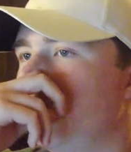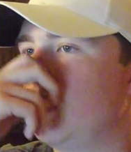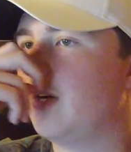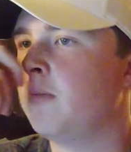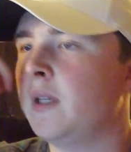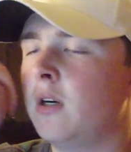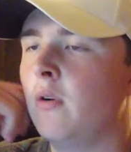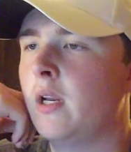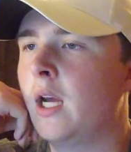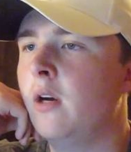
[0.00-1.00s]
that will be
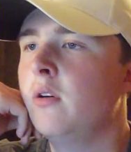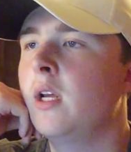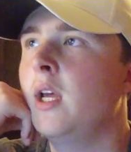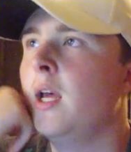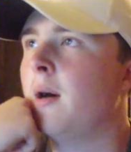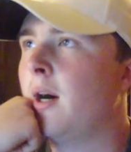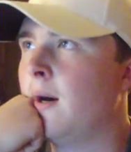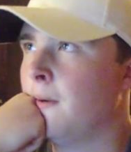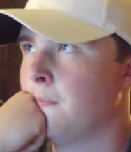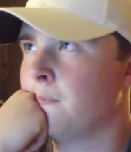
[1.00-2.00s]
going out,
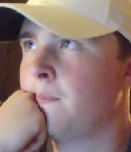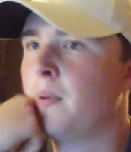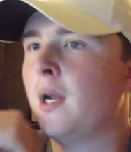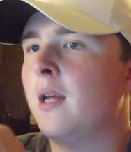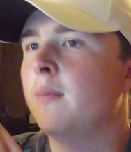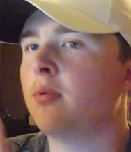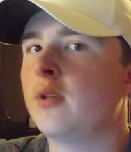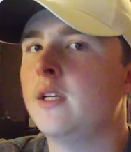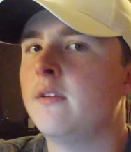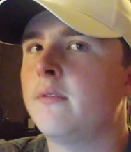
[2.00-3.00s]
but I
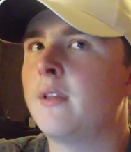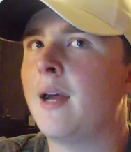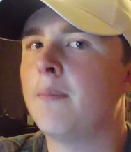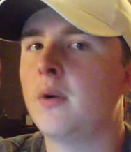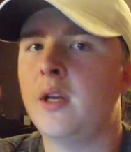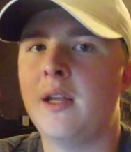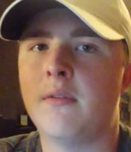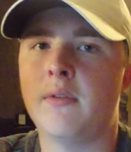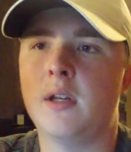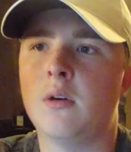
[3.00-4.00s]
believe that Monday
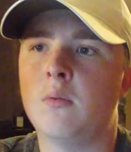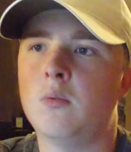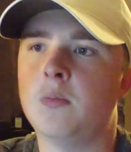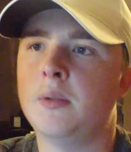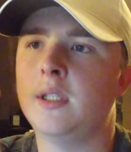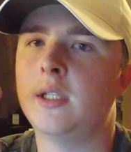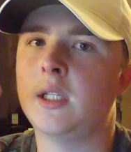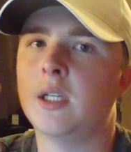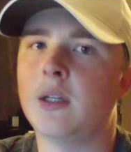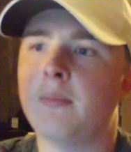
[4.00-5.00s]
video will
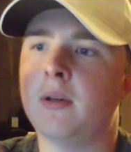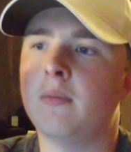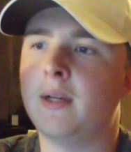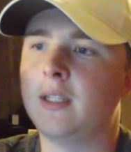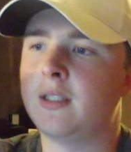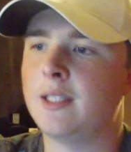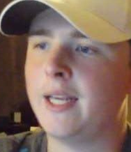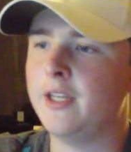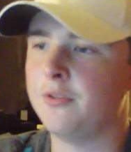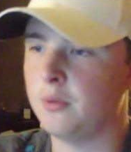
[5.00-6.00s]
be about my
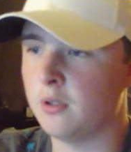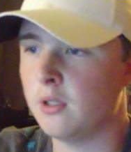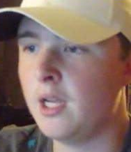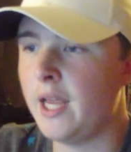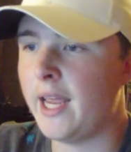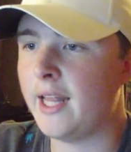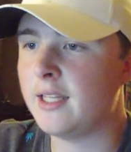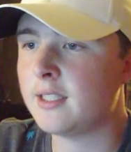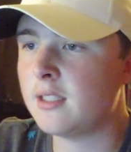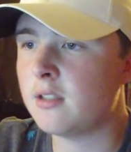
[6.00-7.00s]
schedule. And
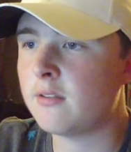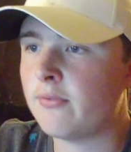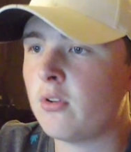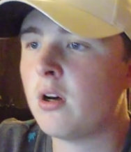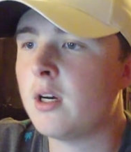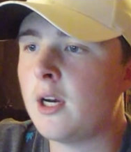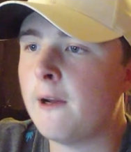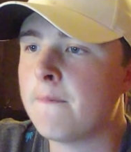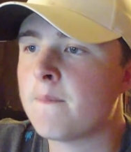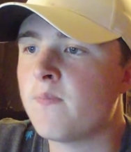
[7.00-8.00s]
this is vlog
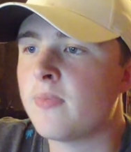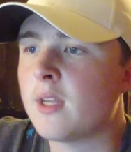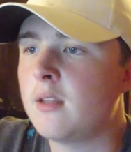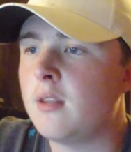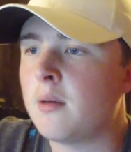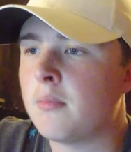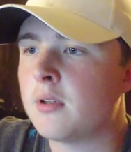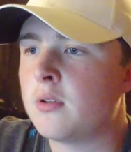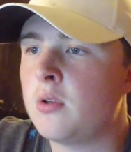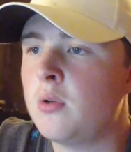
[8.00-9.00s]

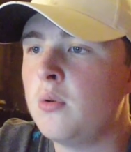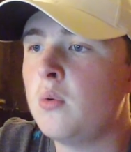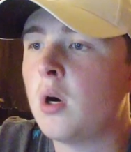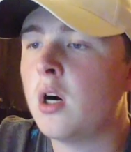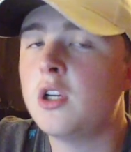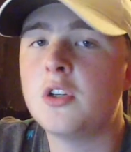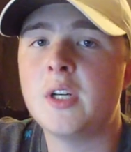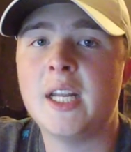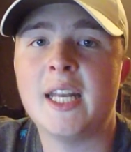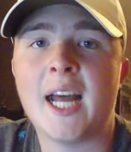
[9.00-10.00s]
number
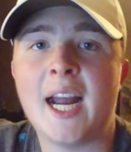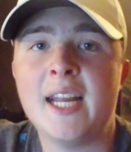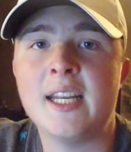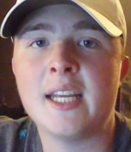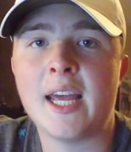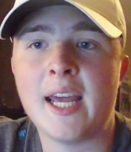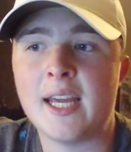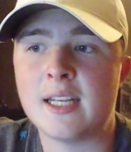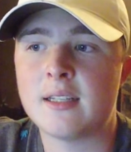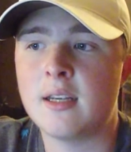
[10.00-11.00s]
298,